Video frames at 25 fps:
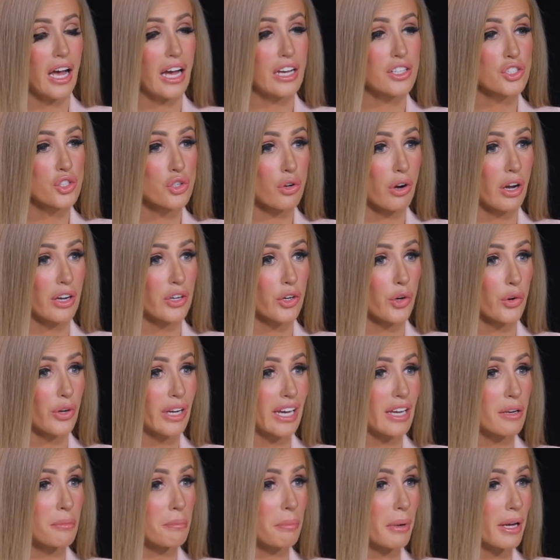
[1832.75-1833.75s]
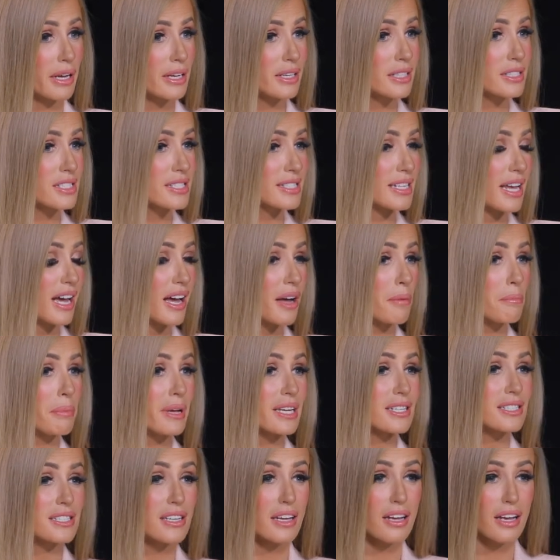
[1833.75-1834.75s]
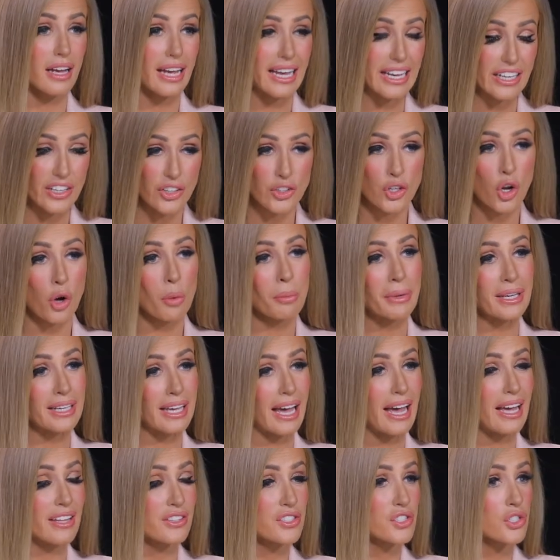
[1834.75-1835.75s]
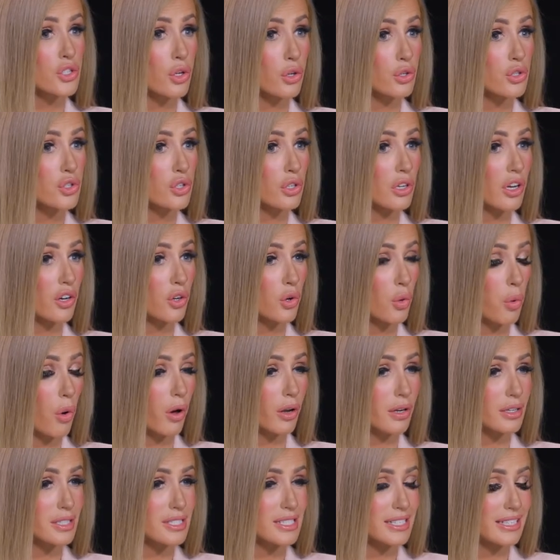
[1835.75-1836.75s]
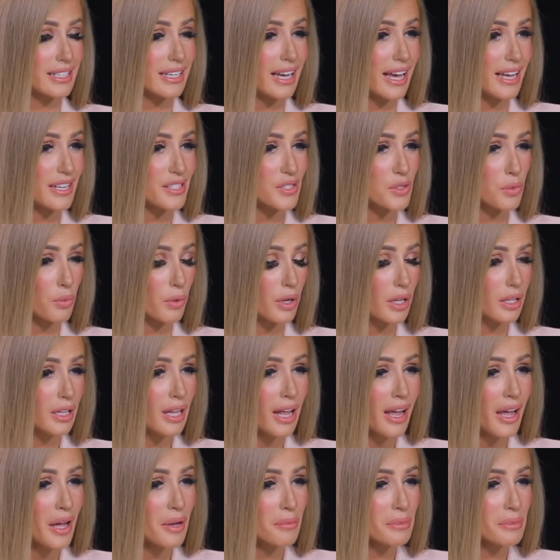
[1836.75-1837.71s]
and try and create better economic and social equality as well.